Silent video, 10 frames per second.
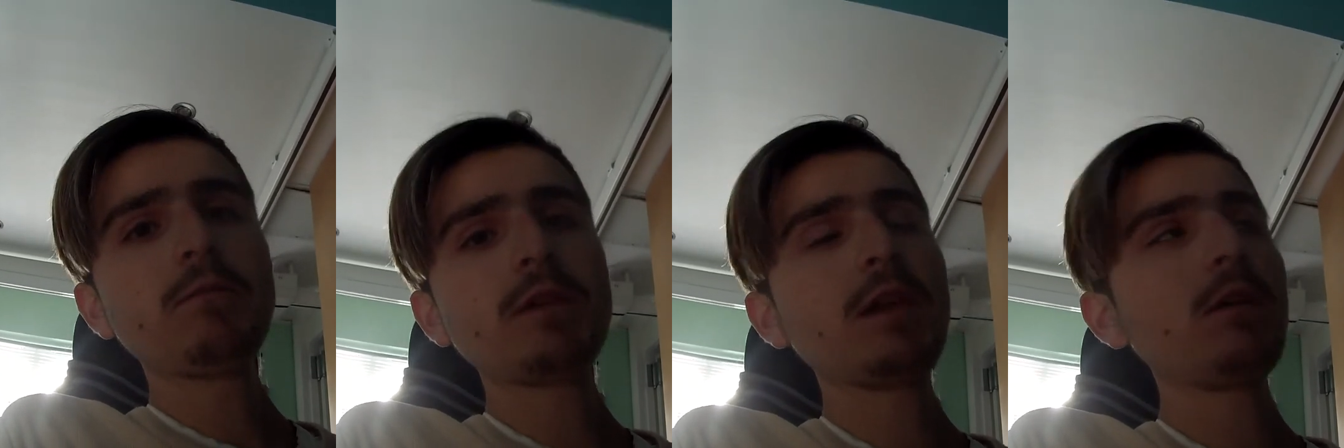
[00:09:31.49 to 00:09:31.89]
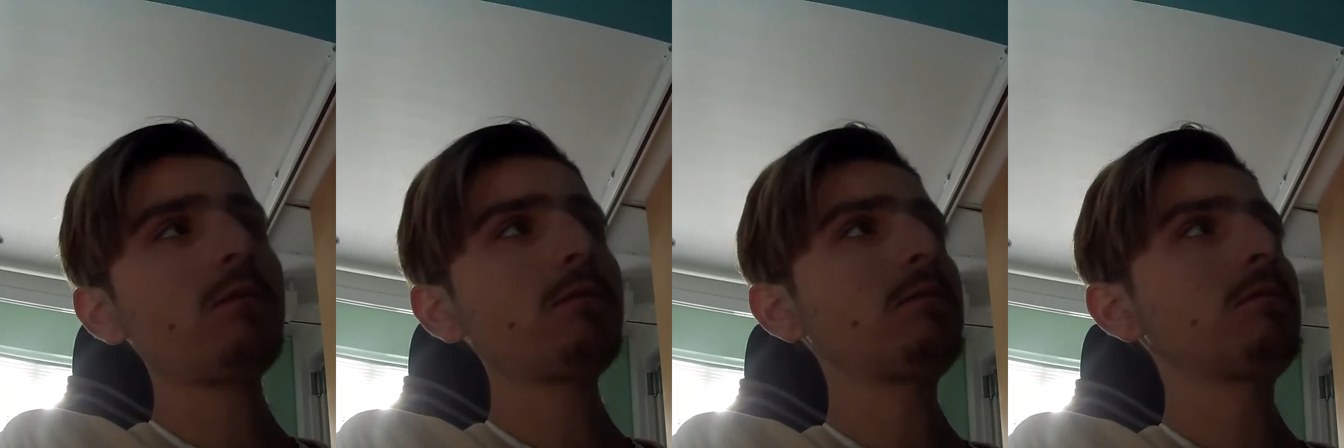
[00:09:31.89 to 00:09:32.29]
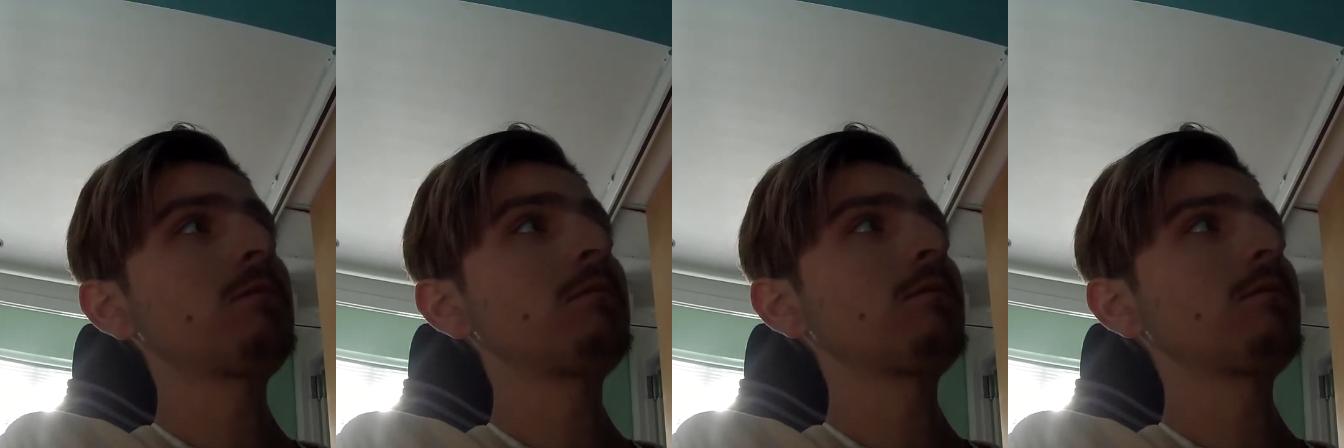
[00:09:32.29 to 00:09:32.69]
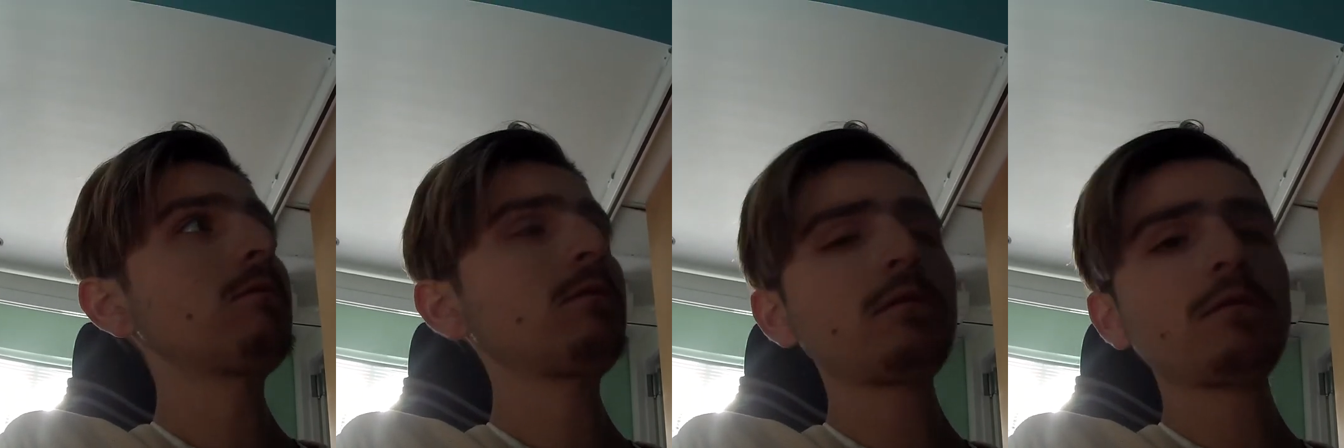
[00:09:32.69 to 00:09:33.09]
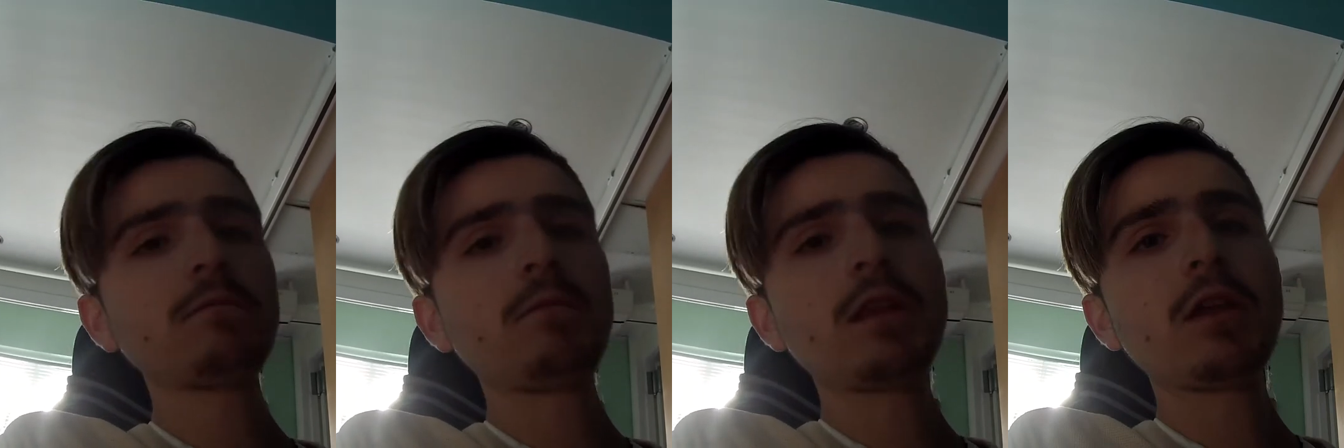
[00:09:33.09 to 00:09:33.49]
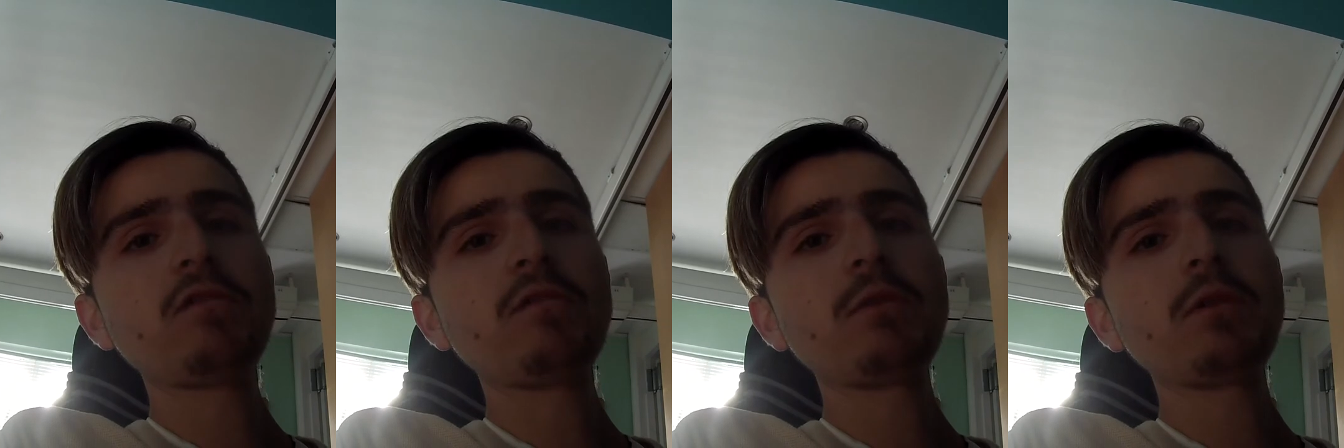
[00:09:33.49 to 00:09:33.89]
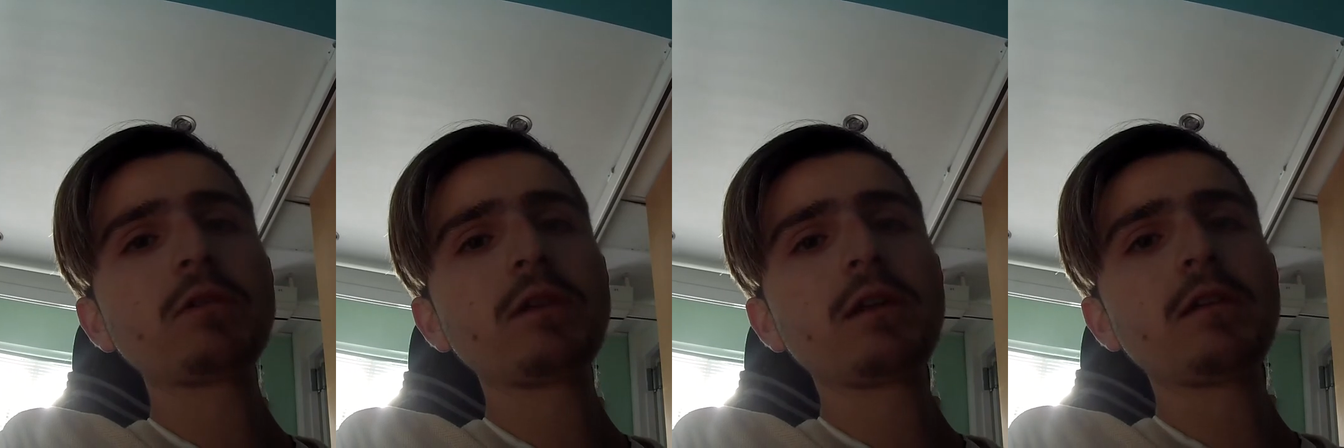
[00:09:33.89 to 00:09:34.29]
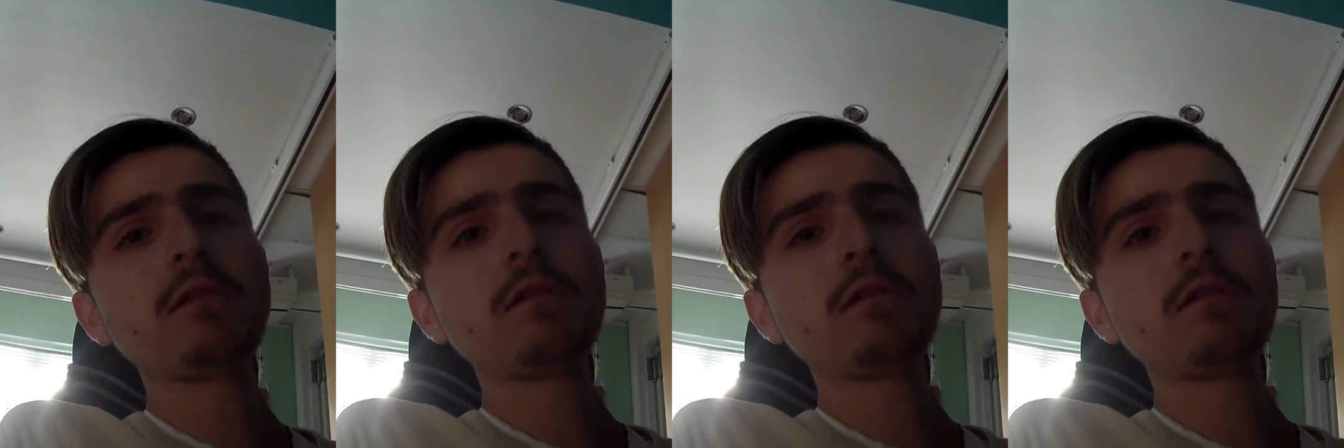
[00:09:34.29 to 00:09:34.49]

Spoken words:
But yeah. My nose is blocked again.